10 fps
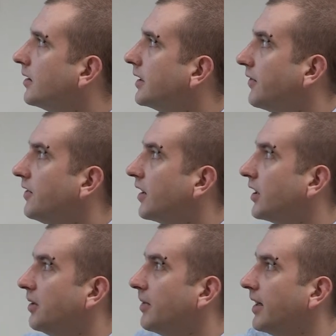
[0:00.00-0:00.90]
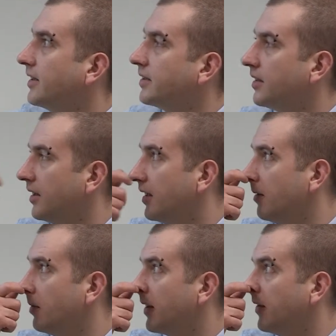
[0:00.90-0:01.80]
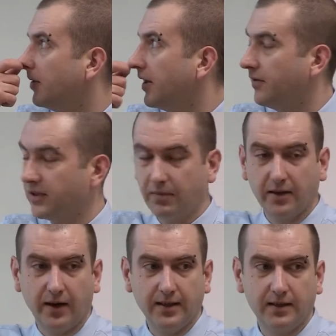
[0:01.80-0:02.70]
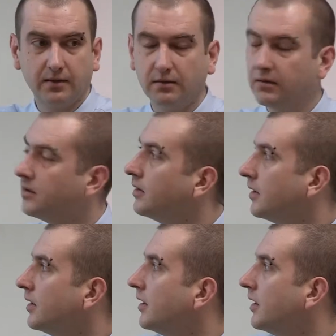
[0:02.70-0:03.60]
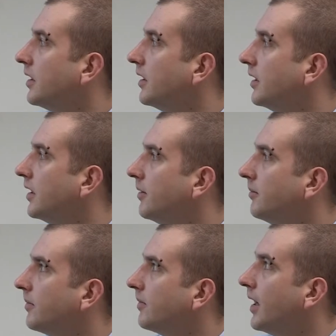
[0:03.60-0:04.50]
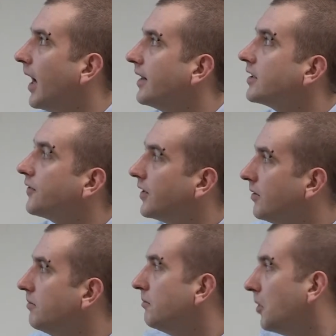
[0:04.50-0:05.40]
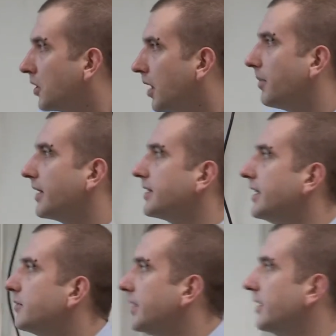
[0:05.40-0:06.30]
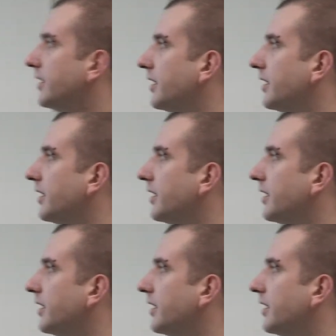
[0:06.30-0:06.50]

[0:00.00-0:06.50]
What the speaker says: Different accumulators will give you different spring rates. And there's a few more complex things we can